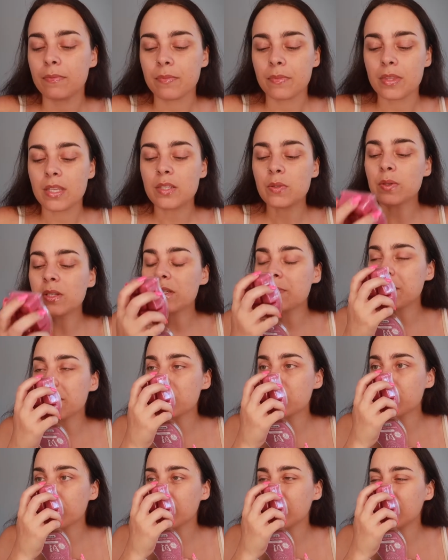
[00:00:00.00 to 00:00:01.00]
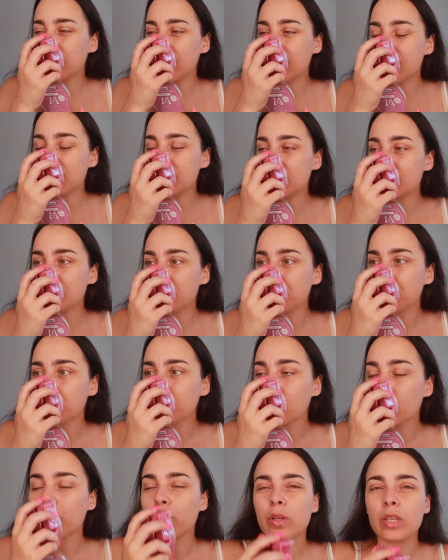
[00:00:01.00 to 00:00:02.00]
This one smells really nice,
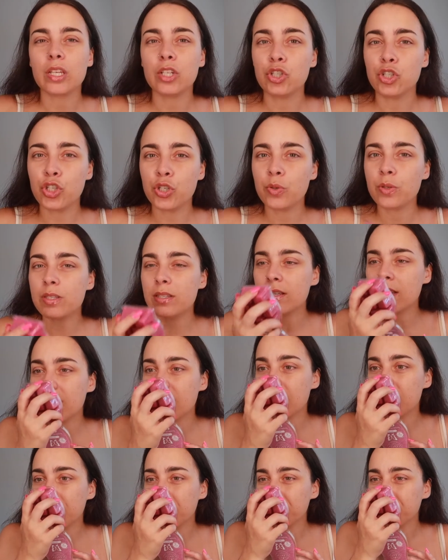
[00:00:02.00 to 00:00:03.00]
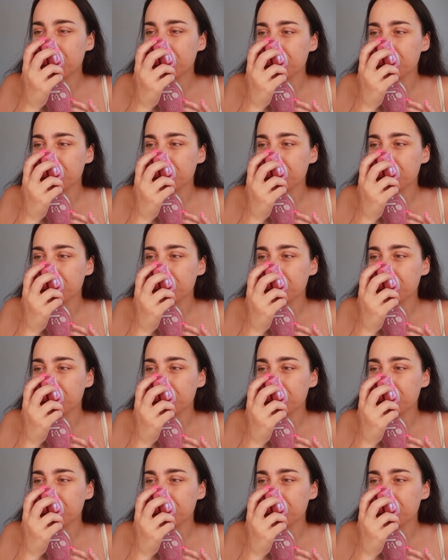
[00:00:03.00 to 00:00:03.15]
really juicy,